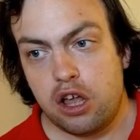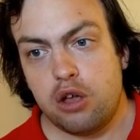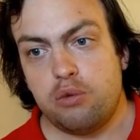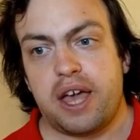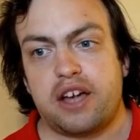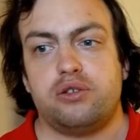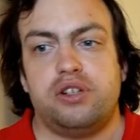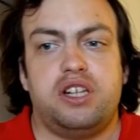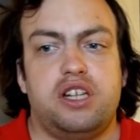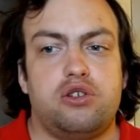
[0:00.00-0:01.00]
we actually
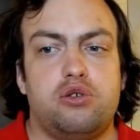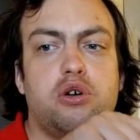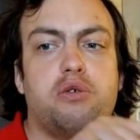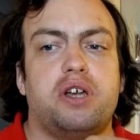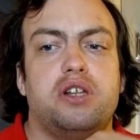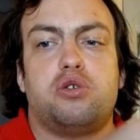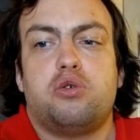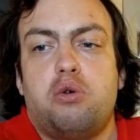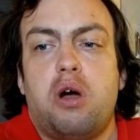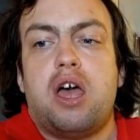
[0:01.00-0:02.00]
need to go
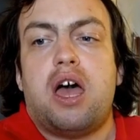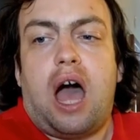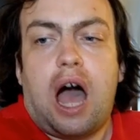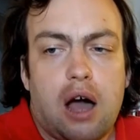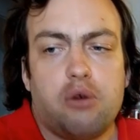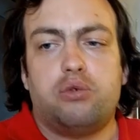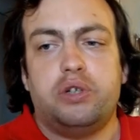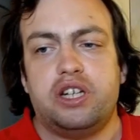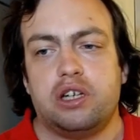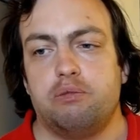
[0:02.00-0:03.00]
into how
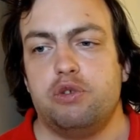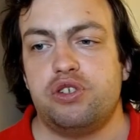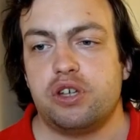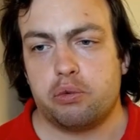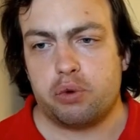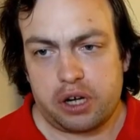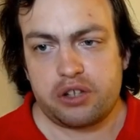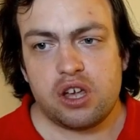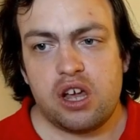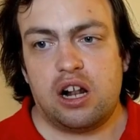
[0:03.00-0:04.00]
reading music
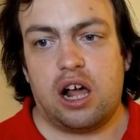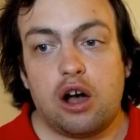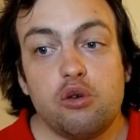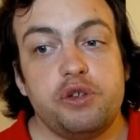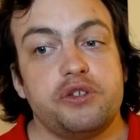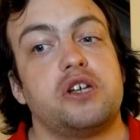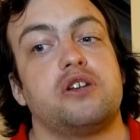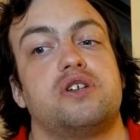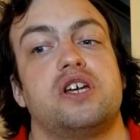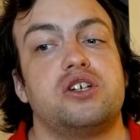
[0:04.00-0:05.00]
works, how music
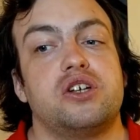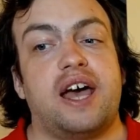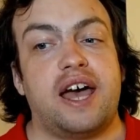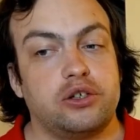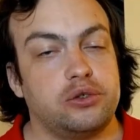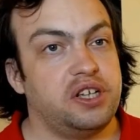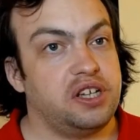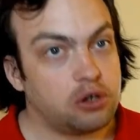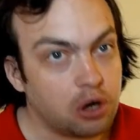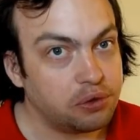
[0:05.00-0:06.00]
notation actually
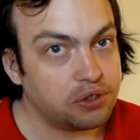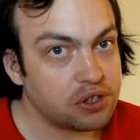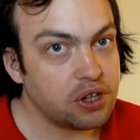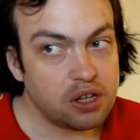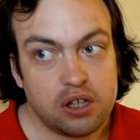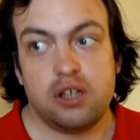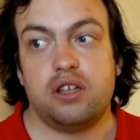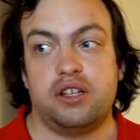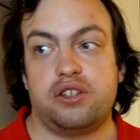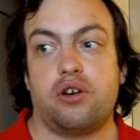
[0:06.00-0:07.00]
encodes
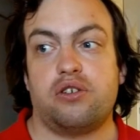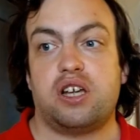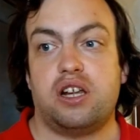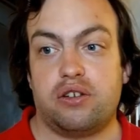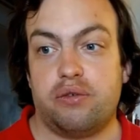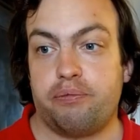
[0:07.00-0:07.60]
its content.